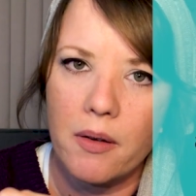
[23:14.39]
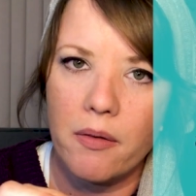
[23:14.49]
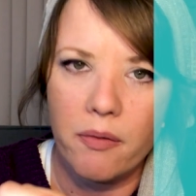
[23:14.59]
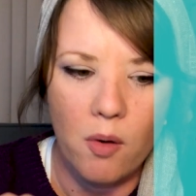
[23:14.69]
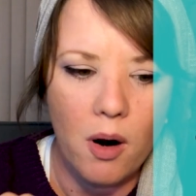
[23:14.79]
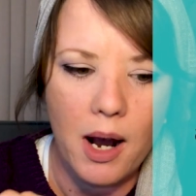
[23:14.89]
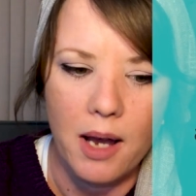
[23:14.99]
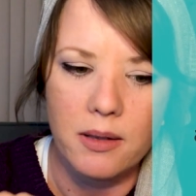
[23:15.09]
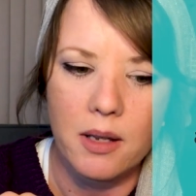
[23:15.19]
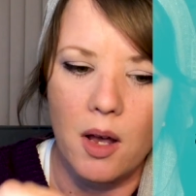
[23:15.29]
for
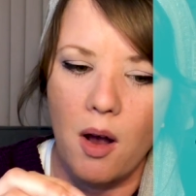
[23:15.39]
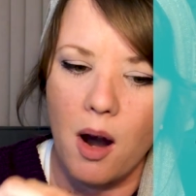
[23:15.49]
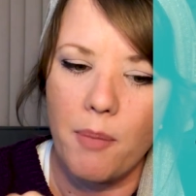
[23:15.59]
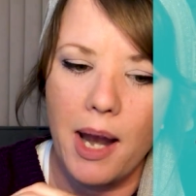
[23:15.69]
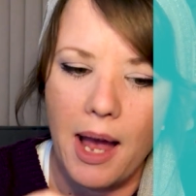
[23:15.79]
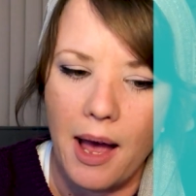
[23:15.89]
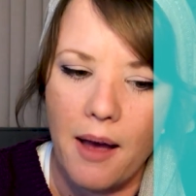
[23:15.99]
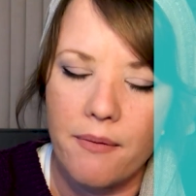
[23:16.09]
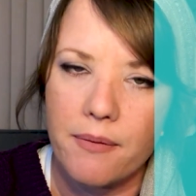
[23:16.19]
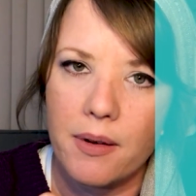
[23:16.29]
us on our
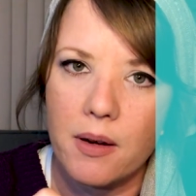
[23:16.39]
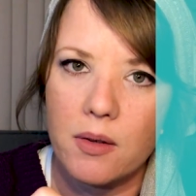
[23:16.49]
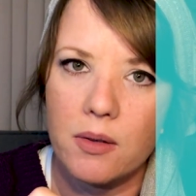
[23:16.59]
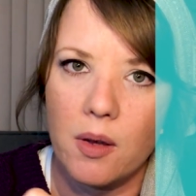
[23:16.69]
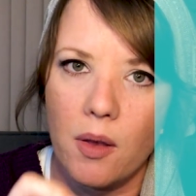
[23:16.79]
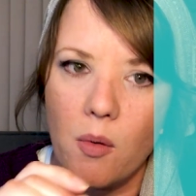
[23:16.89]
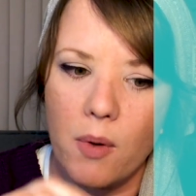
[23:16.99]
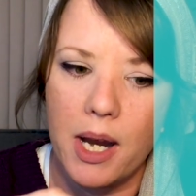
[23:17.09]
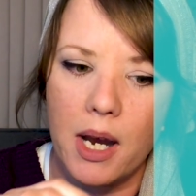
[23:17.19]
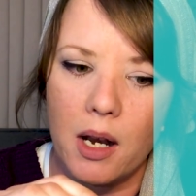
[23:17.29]
behalf, so that
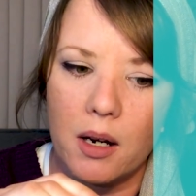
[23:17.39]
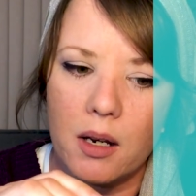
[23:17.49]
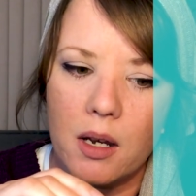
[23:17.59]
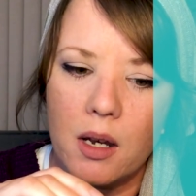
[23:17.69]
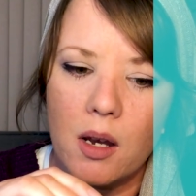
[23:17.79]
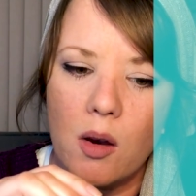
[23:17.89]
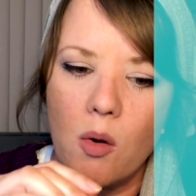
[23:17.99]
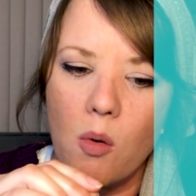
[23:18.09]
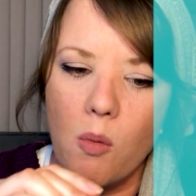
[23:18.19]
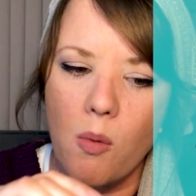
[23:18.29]
we can
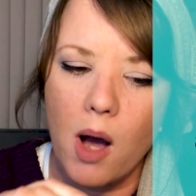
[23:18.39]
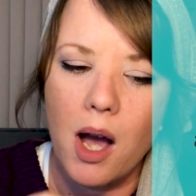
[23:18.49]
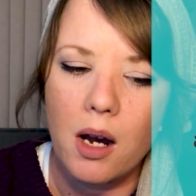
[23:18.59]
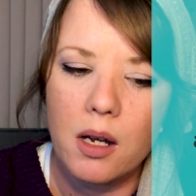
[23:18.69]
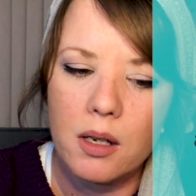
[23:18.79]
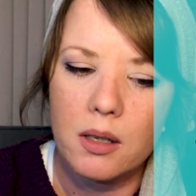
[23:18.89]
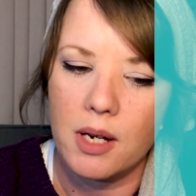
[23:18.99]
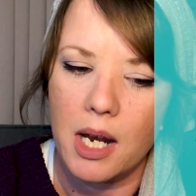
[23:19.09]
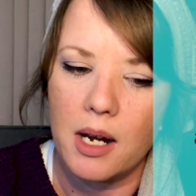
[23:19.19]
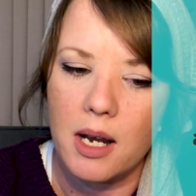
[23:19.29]
walk in